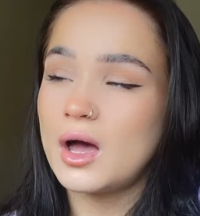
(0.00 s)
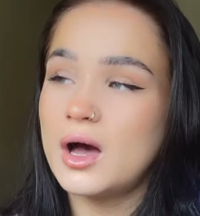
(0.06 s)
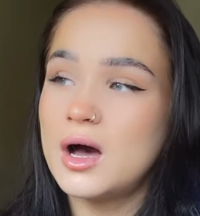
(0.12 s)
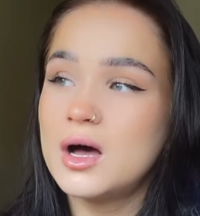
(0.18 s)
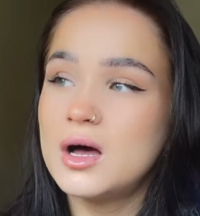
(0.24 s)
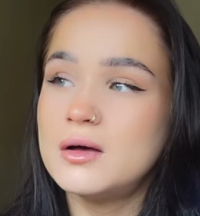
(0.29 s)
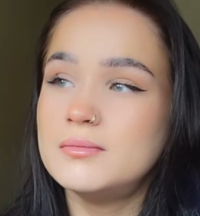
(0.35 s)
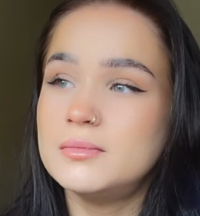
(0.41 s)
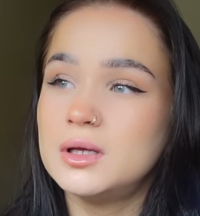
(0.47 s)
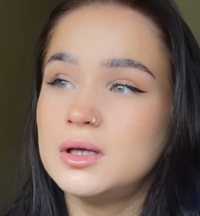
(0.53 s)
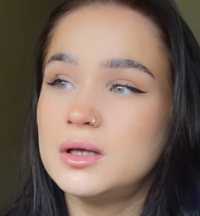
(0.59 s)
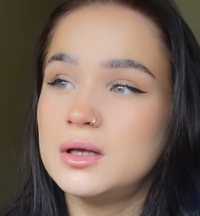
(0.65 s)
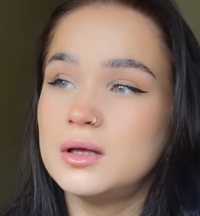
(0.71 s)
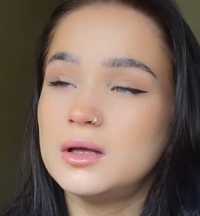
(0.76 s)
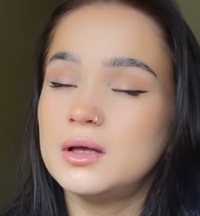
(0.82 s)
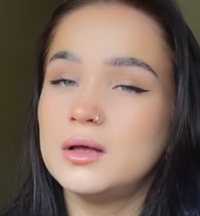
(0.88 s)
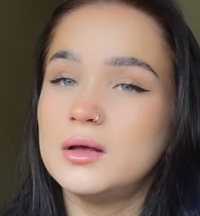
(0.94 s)
But
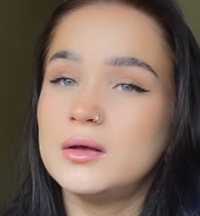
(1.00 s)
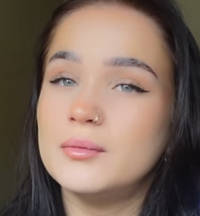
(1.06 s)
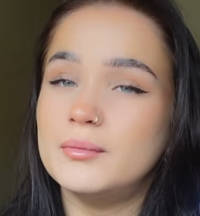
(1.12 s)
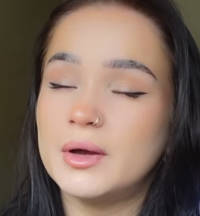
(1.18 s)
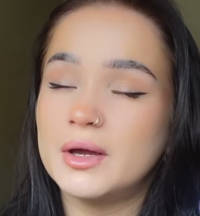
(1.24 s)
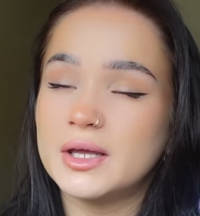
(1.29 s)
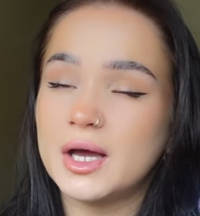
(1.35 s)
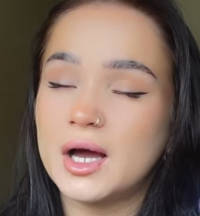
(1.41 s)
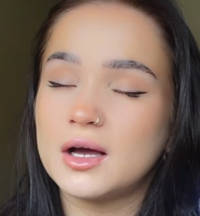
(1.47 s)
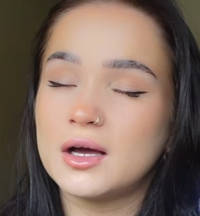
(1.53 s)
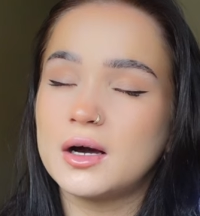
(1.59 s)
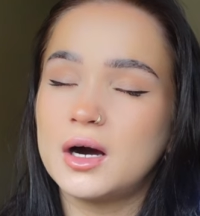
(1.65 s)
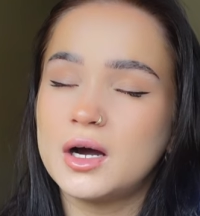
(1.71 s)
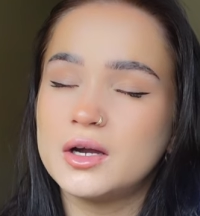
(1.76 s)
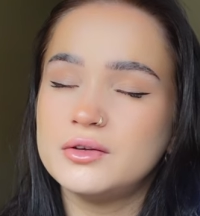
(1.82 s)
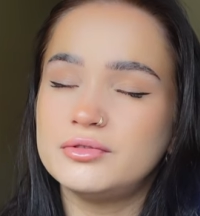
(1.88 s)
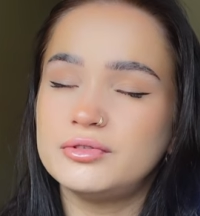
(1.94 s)
yeah,
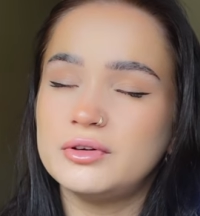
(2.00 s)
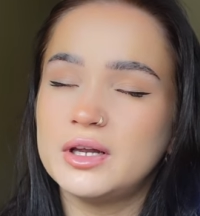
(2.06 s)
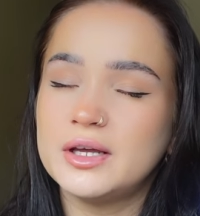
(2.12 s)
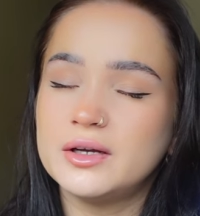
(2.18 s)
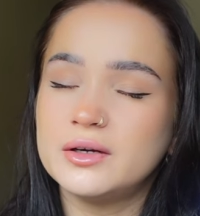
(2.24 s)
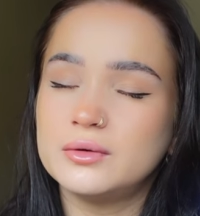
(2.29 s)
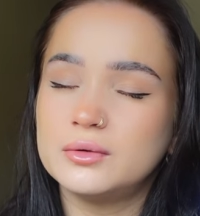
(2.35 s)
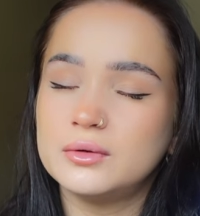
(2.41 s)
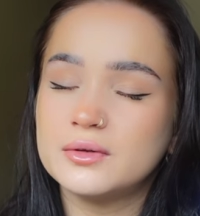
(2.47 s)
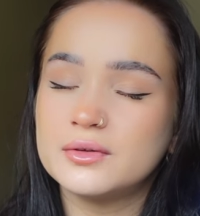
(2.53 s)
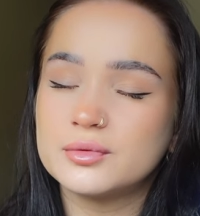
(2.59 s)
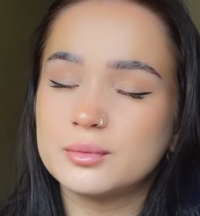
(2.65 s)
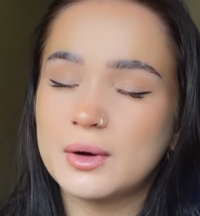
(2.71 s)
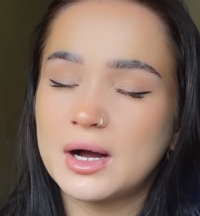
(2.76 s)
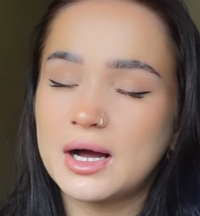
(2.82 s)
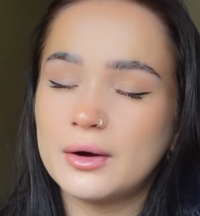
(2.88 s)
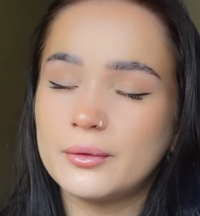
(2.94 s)
hopefully all
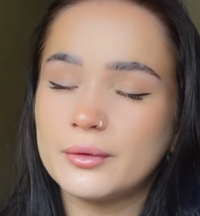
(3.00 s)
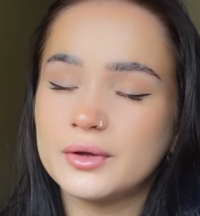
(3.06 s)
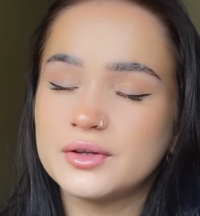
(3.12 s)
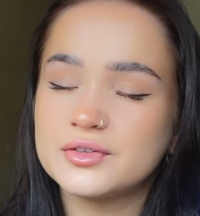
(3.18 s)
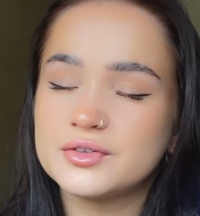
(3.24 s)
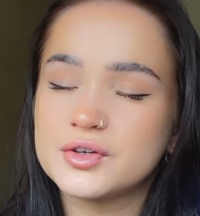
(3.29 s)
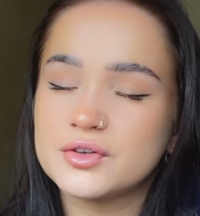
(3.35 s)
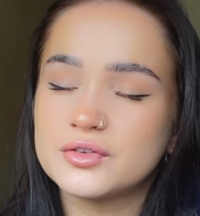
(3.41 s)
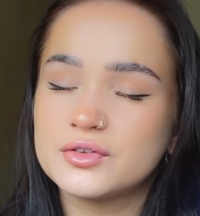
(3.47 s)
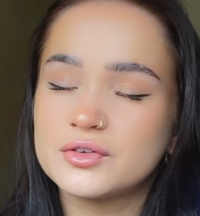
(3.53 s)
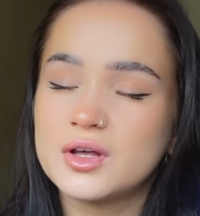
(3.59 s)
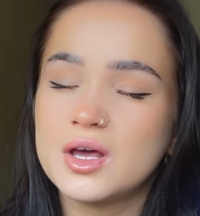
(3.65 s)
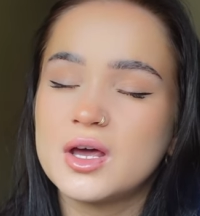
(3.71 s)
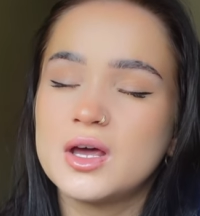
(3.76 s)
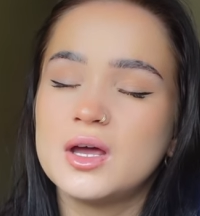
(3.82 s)
is well. It's just,